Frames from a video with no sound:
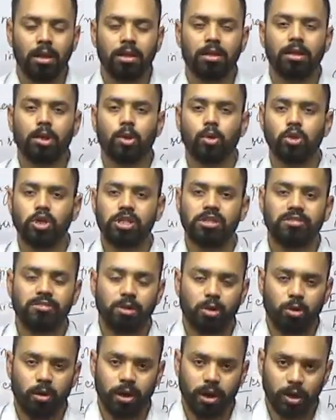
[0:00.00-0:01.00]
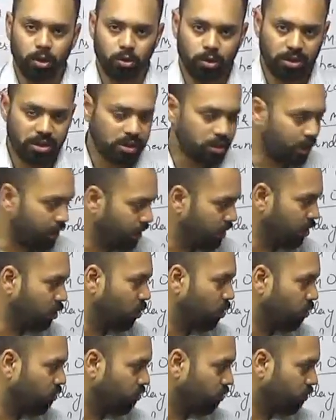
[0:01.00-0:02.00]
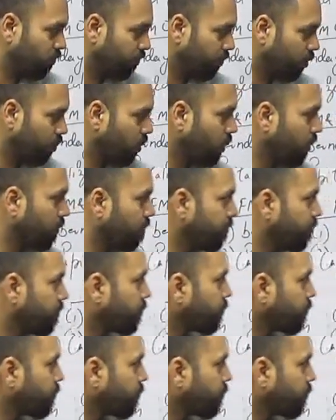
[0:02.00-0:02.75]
the questions according to the strategy also. Okay.